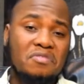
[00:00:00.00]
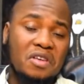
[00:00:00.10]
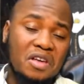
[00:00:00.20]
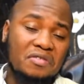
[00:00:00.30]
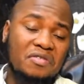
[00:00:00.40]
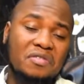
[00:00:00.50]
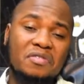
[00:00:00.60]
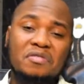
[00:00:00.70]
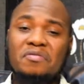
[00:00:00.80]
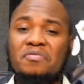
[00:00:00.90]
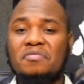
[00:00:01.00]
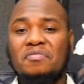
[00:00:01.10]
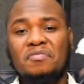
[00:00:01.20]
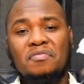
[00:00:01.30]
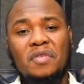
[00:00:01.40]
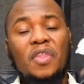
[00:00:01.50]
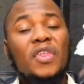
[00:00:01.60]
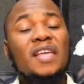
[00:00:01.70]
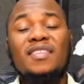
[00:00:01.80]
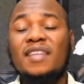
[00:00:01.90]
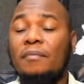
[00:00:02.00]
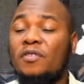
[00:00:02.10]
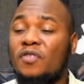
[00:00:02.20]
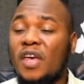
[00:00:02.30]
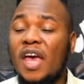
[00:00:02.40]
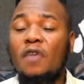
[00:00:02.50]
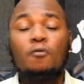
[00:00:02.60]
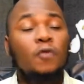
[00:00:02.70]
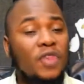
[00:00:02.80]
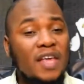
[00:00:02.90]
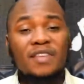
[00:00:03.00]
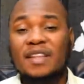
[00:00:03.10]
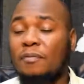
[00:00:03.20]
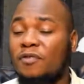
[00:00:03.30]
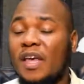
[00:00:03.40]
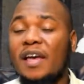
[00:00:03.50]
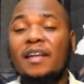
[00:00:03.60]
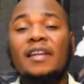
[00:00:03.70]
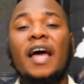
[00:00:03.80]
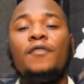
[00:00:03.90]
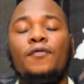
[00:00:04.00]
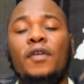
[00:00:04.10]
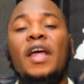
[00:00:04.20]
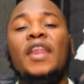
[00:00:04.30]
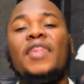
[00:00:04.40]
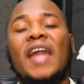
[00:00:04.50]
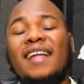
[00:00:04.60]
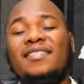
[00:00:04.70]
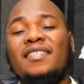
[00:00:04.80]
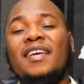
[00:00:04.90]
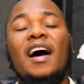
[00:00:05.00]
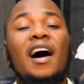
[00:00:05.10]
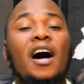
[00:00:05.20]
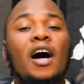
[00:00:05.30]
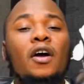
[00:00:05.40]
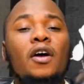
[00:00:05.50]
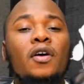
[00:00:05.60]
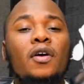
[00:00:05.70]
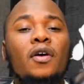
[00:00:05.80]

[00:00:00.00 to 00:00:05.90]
is things that I'm seeing, things that I'm seeing in life that are